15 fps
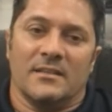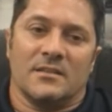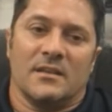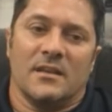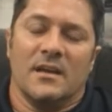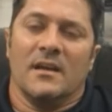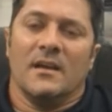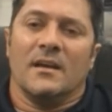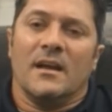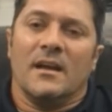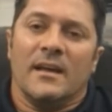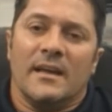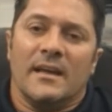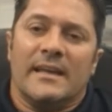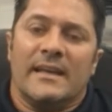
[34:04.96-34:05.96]
and
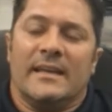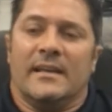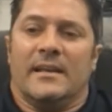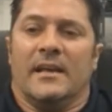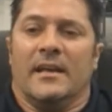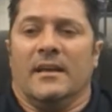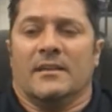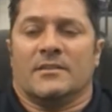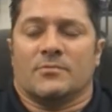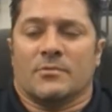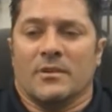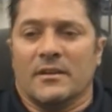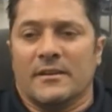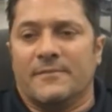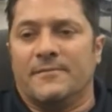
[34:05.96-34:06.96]
it's
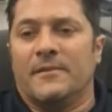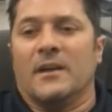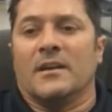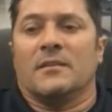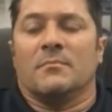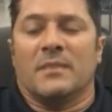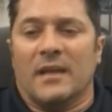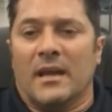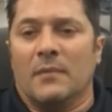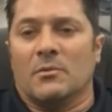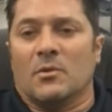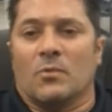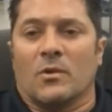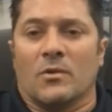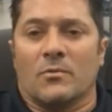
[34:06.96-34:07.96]
really fun to be able
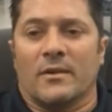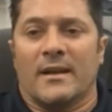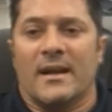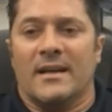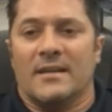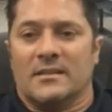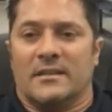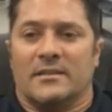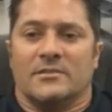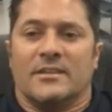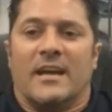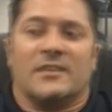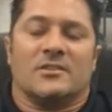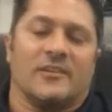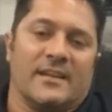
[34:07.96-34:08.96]
to work with guys. Like, there's
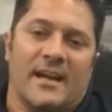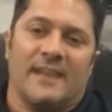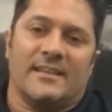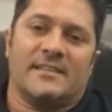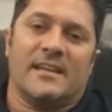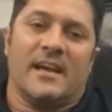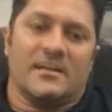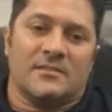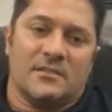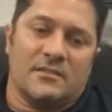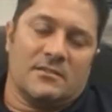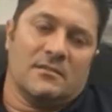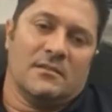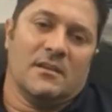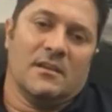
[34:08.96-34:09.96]
actually a guy in
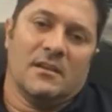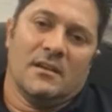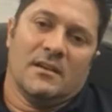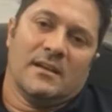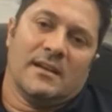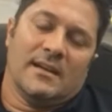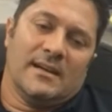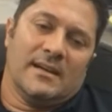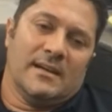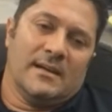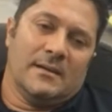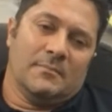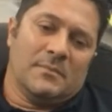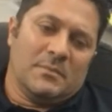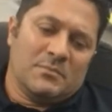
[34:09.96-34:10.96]
Texas.
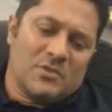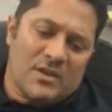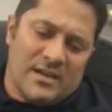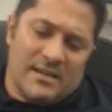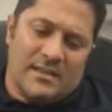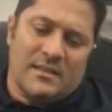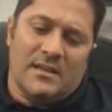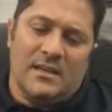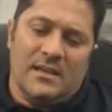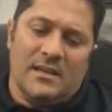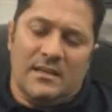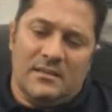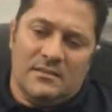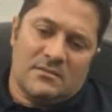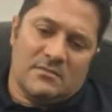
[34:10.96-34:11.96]
I'm trying to think.
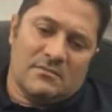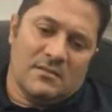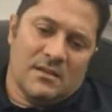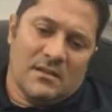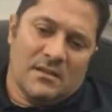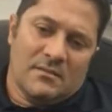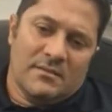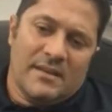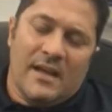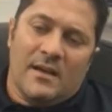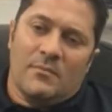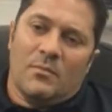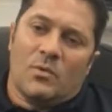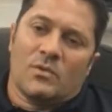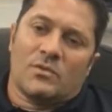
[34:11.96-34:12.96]
He's
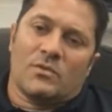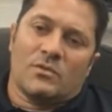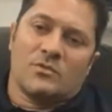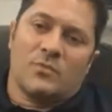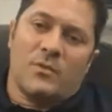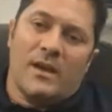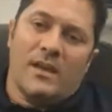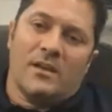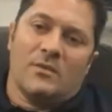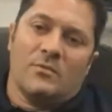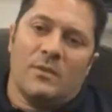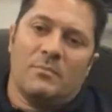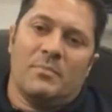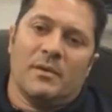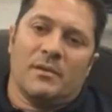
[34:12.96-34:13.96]
down more towards Waco.
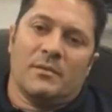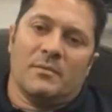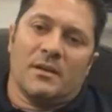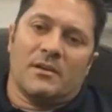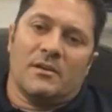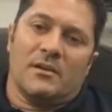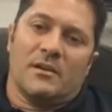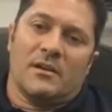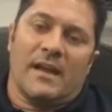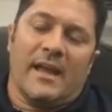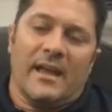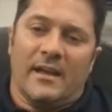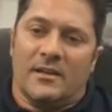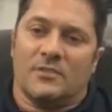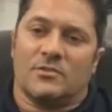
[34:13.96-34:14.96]
We built him a car,
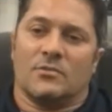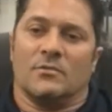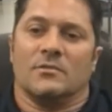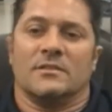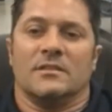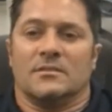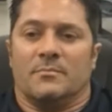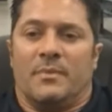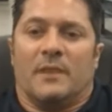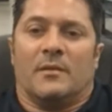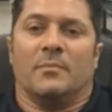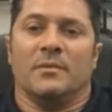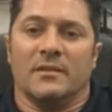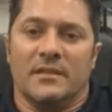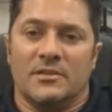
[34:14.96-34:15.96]
hand controls. He's a
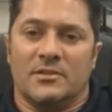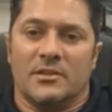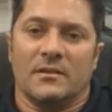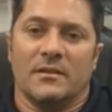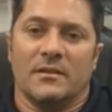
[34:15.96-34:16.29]
paraplegic.